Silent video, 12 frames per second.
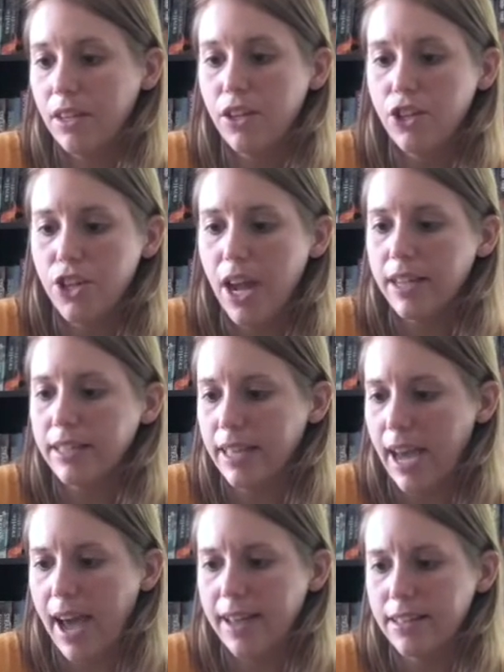Jack
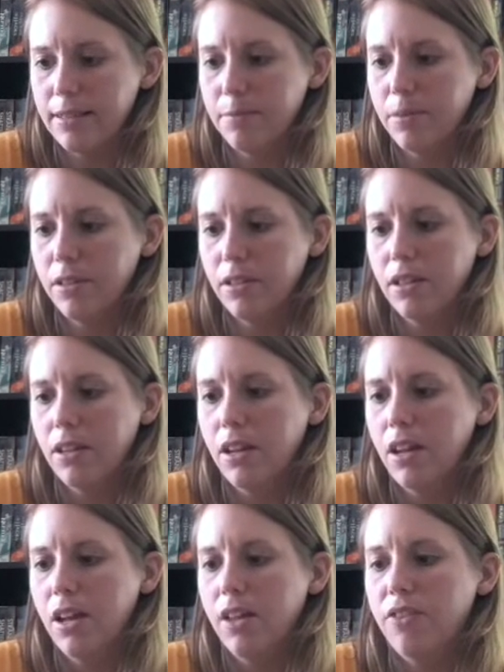gasped.
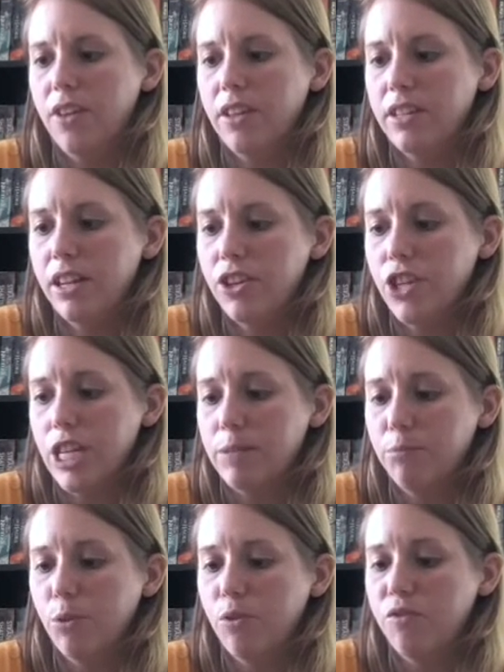The ninjas
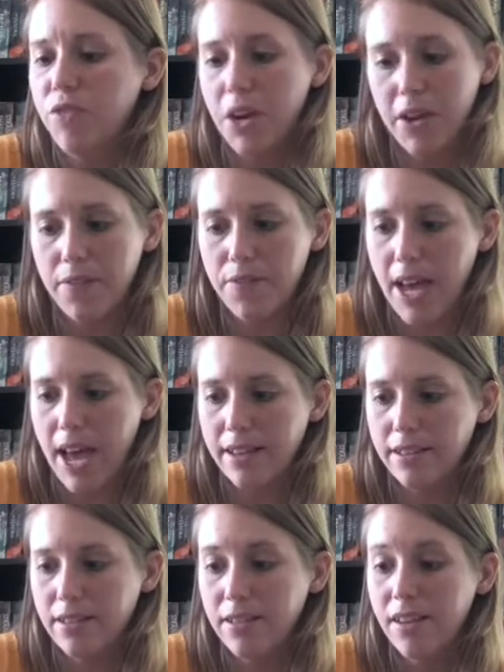moved very
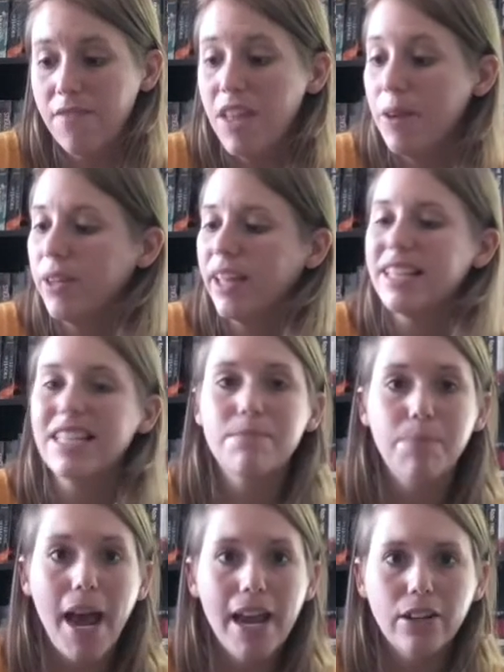fast. They were like
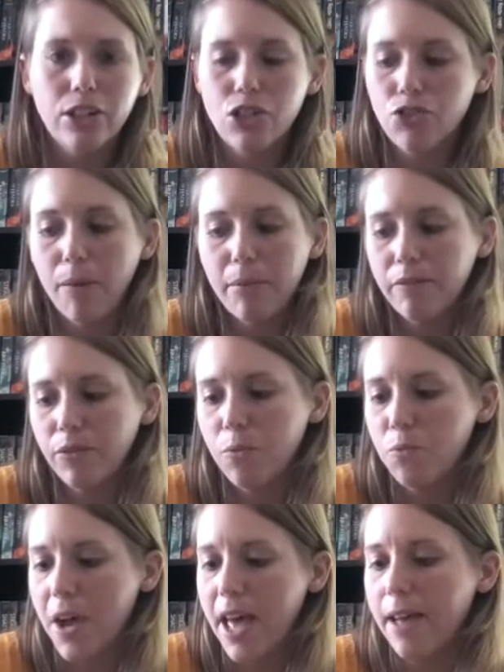spiders dropping from
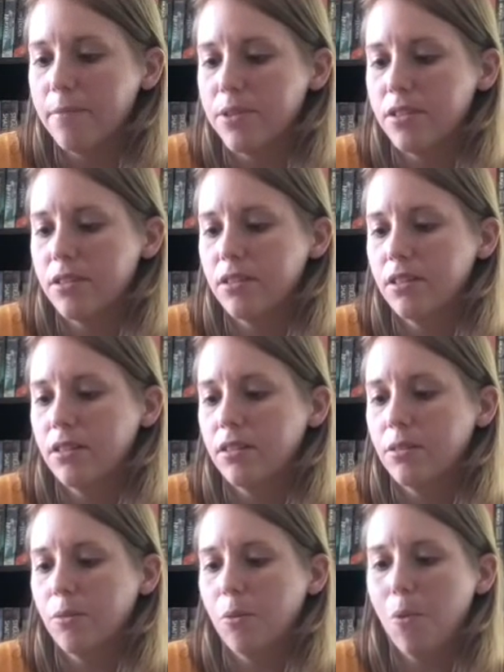webs.
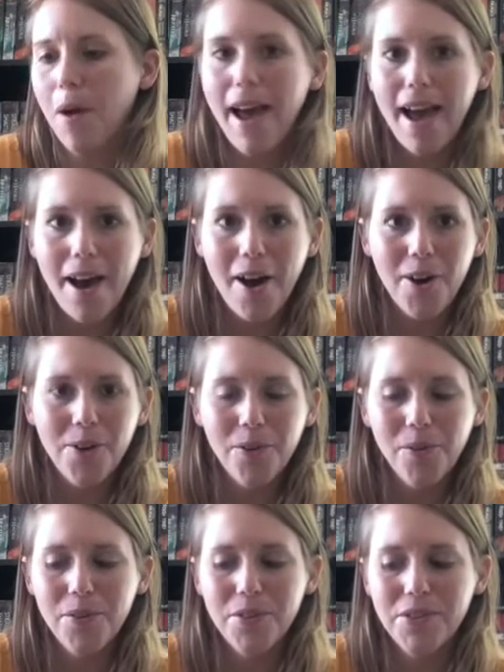"Wow,"
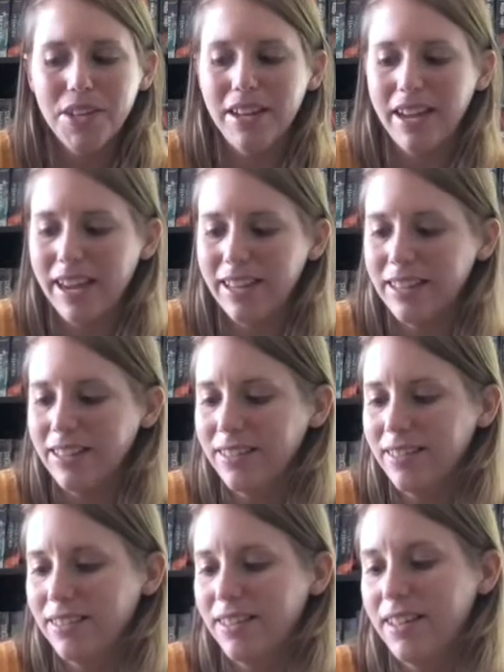said Annie.
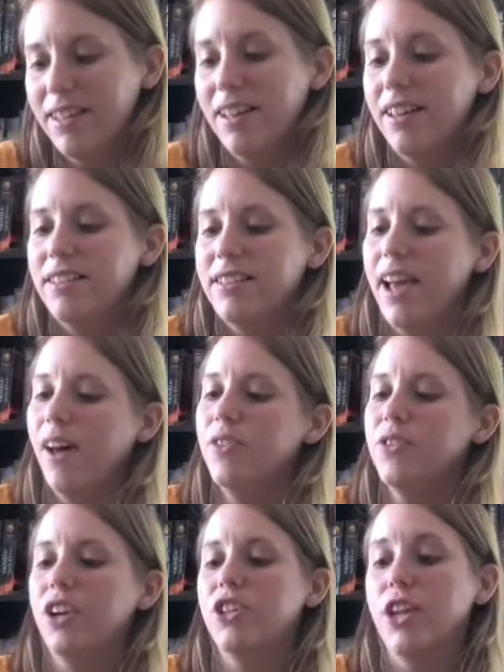"Now's
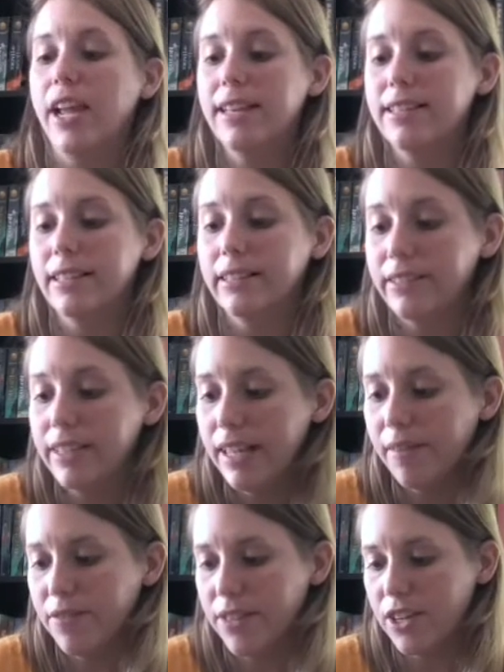our chance to
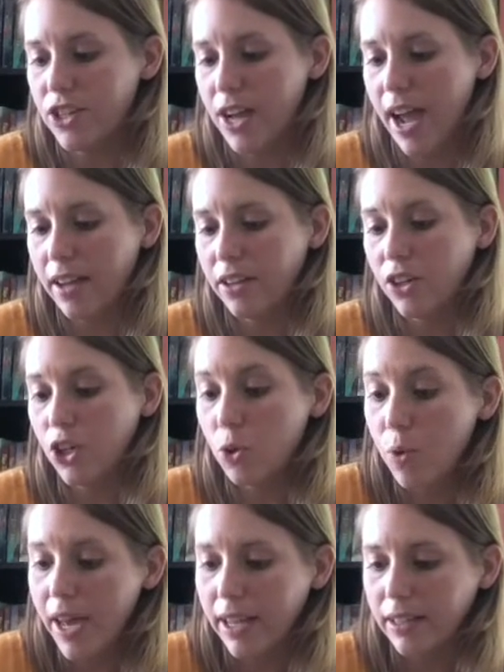leave," said Jack.
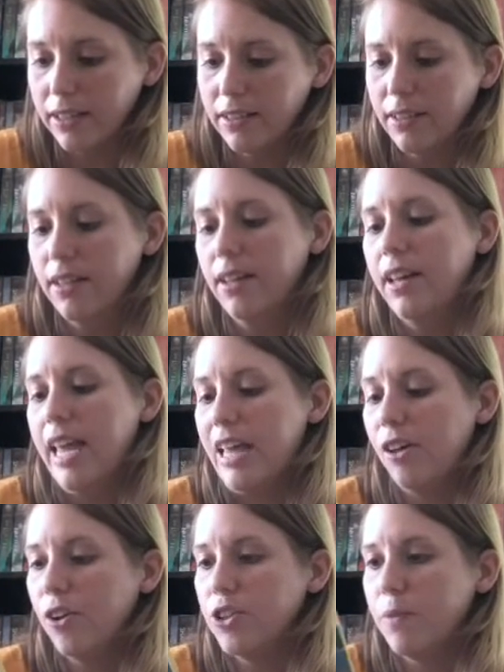"Quick!" He
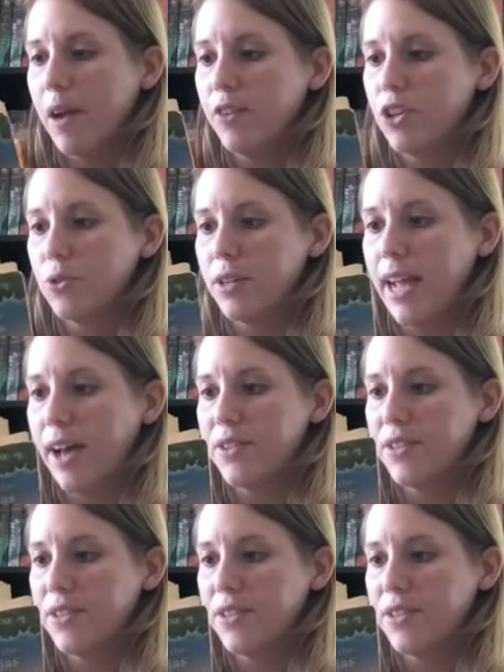looked around the treehouse